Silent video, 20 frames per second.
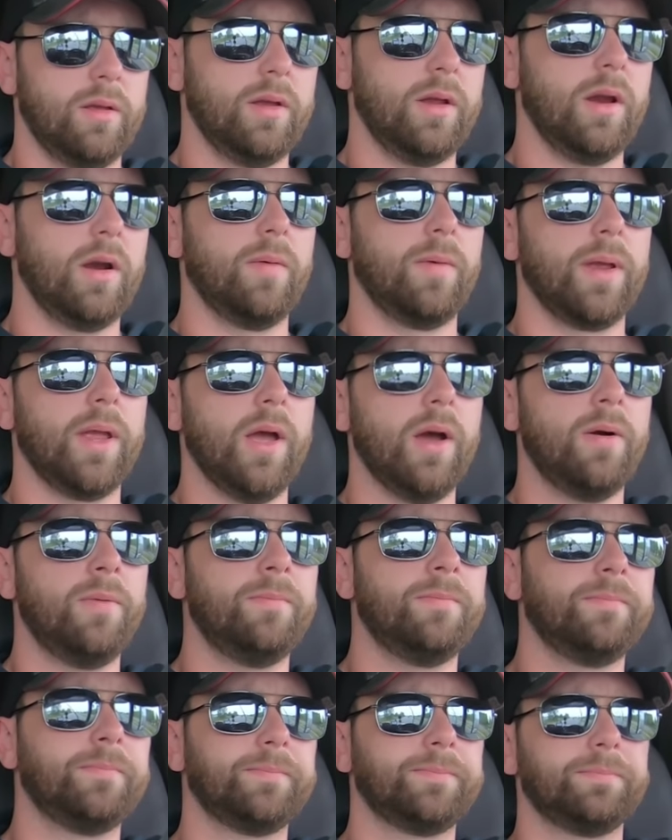There we go.
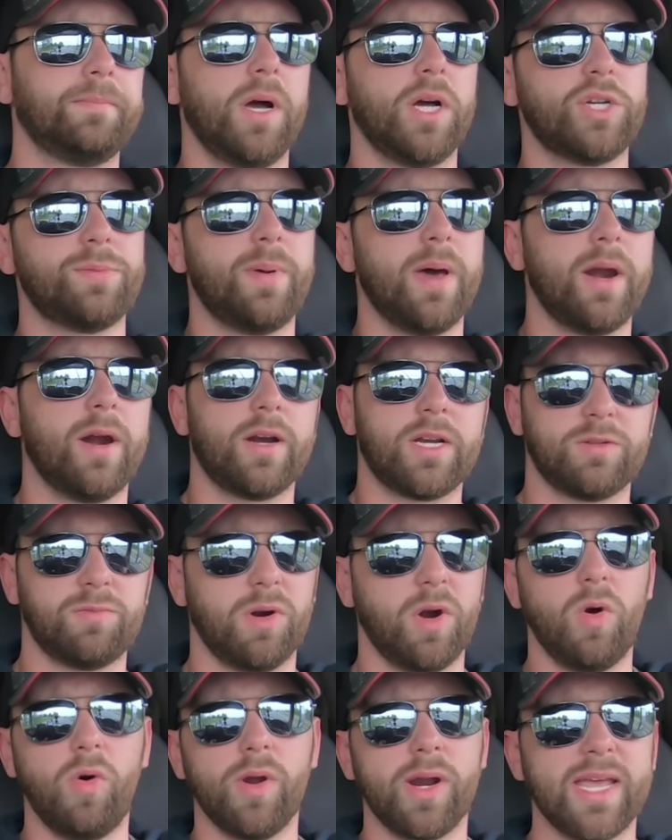Much better, because
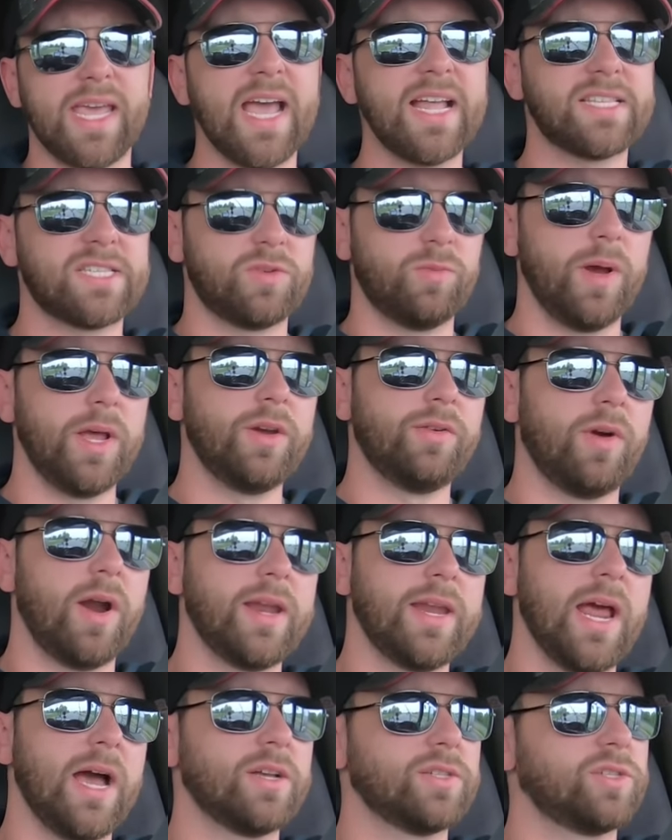we're going against wind
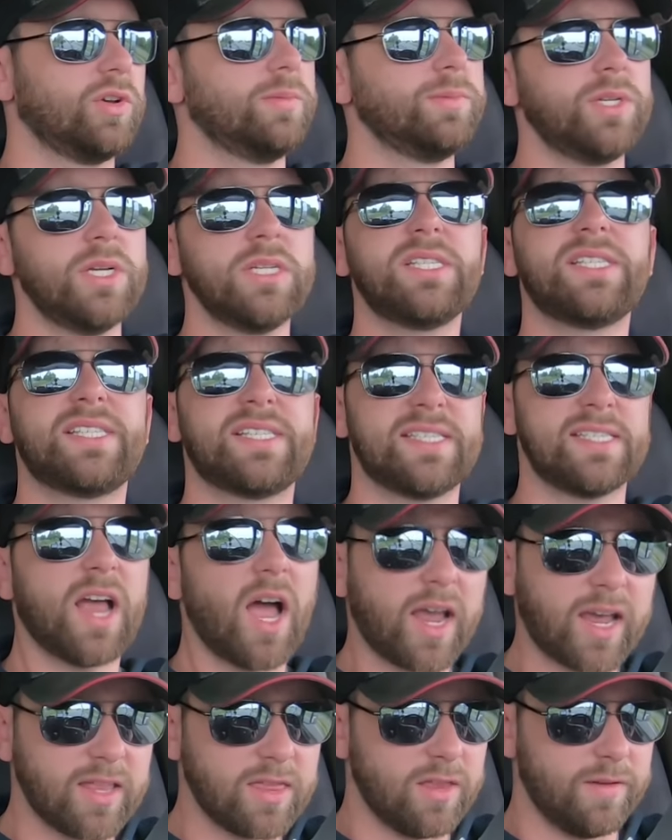right now, so I'm just
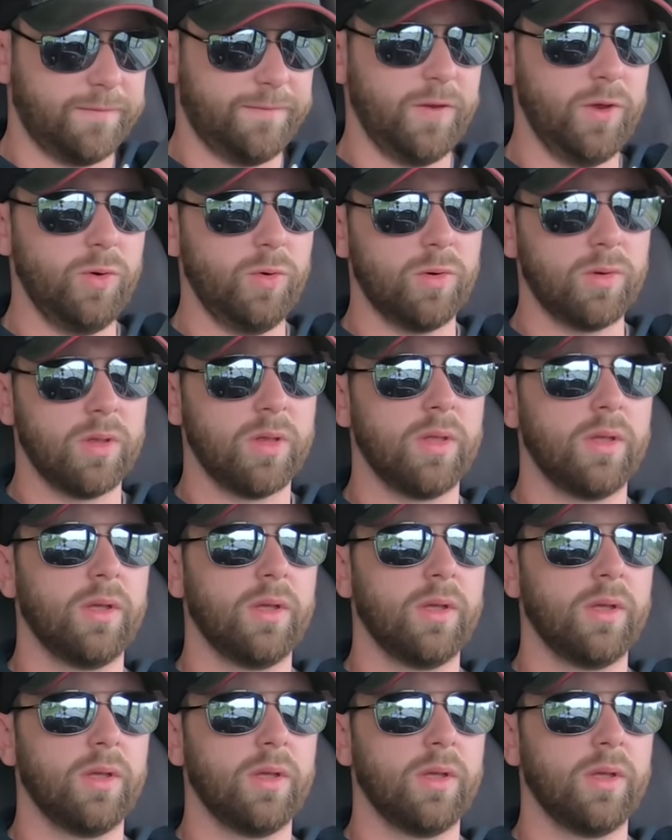sucking the fuel.